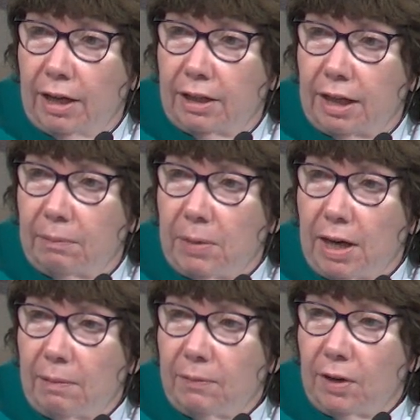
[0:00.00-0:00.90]
They can pay
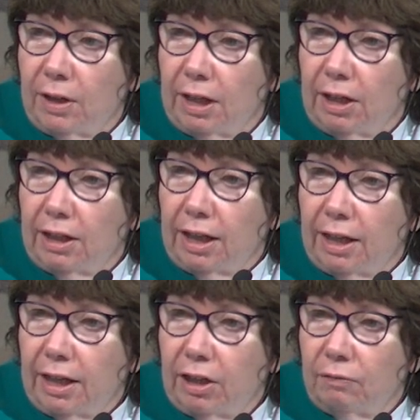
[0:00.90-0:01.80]
them very little, and they can
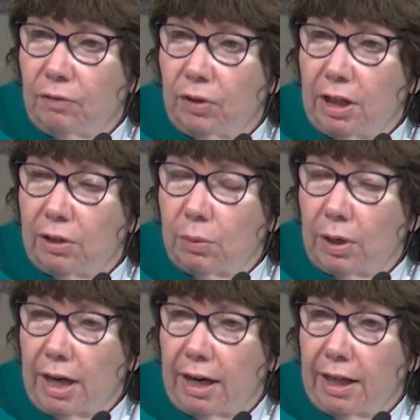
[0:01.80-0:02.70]
get a full day's work
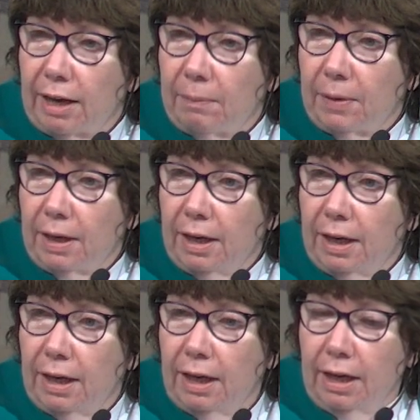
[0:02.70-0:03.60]
out of them.
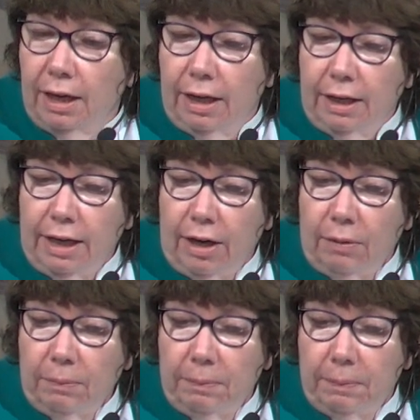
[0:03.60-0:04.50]

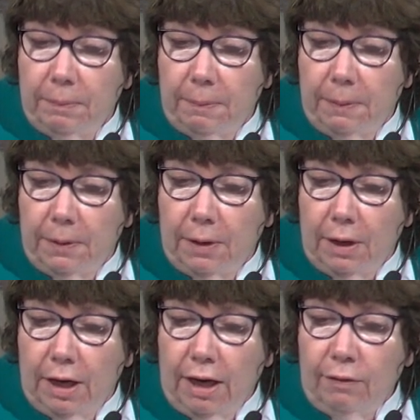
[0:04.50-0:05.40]
Now,
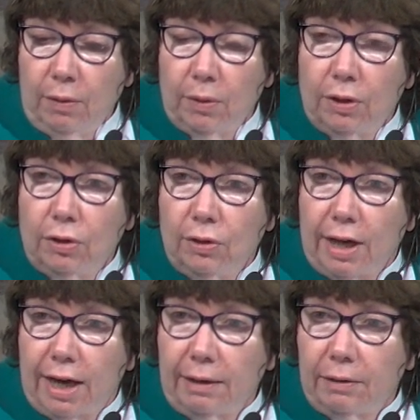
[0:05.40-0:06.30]
you were going to do
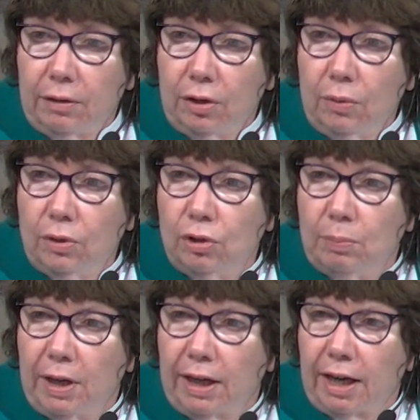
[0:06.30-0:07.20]
that, who would you
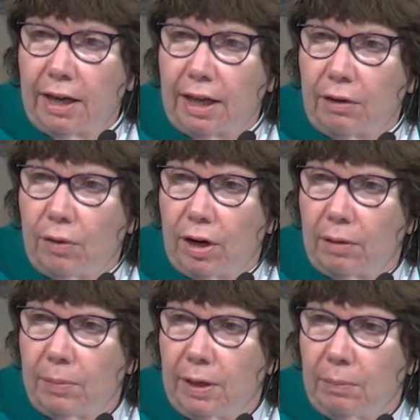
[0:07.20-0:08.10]
pick out of that crowd
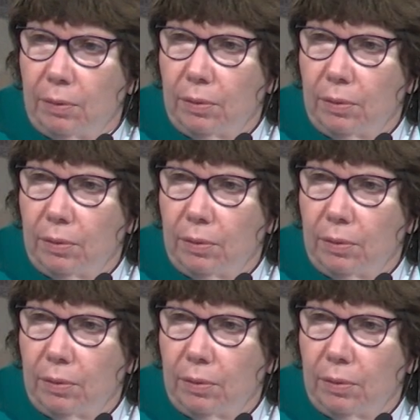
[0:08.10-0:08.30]
of people?